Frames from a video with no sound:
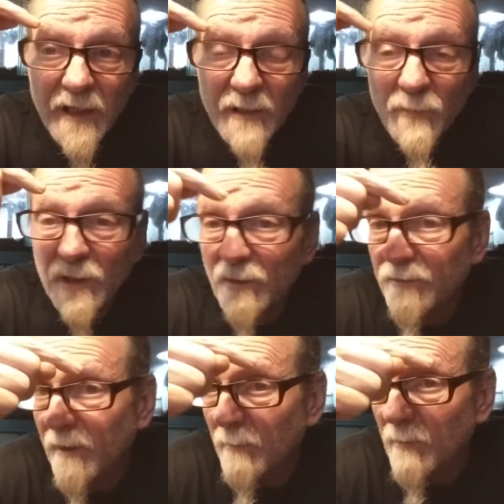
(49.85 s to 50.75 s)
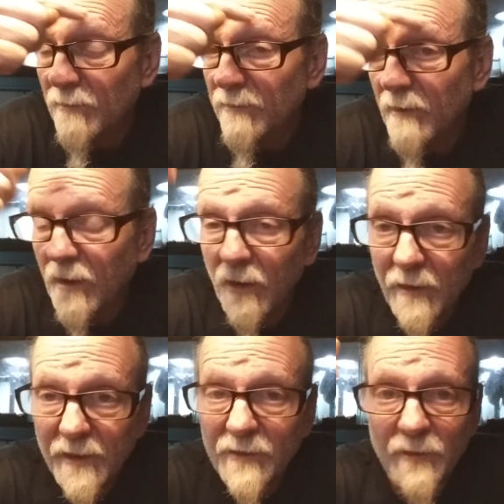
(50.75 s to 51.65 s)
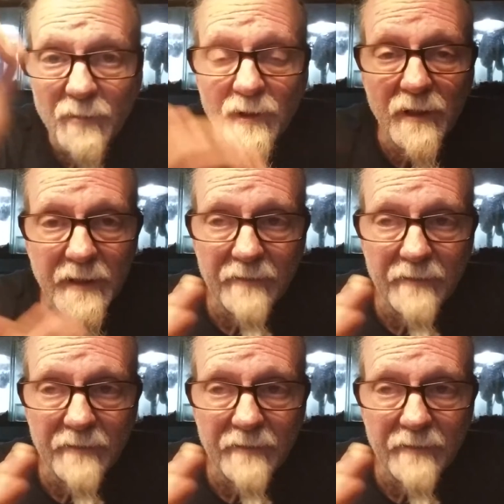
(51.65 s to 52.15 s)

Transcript: eyebrows almost all disappearing.